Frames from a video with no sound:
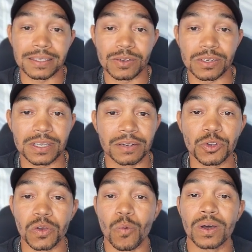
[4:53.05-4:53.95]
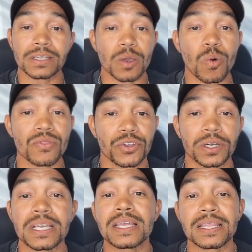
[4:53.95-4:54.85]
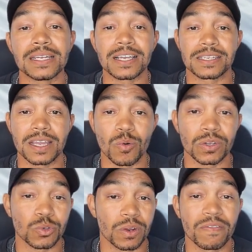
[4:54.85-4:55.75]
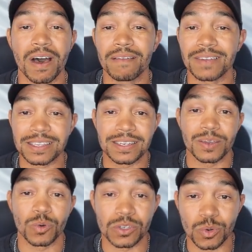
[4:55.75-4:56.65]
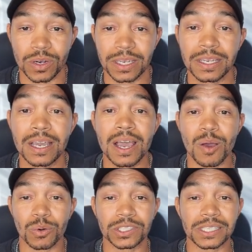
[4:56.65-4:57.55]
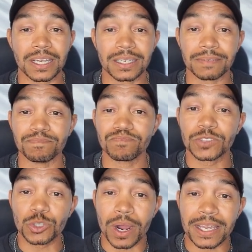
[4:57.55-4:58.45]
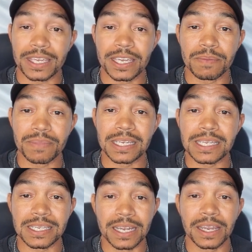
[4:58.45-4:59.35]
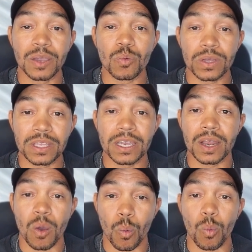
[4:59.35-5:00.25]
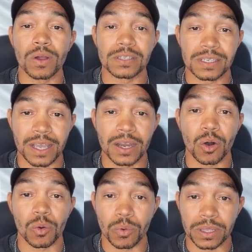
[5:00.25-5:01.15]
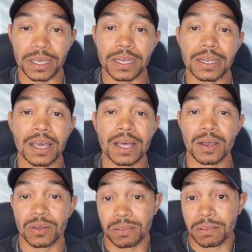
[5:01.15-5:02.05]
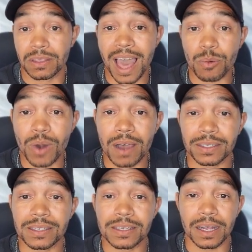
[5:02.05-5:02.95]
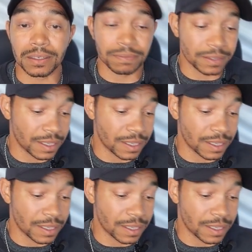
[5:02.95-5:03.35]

So instead of doing one day 130, then the next day 125, next day 120, we're just going to try to keep the descending within one set or within that round itself.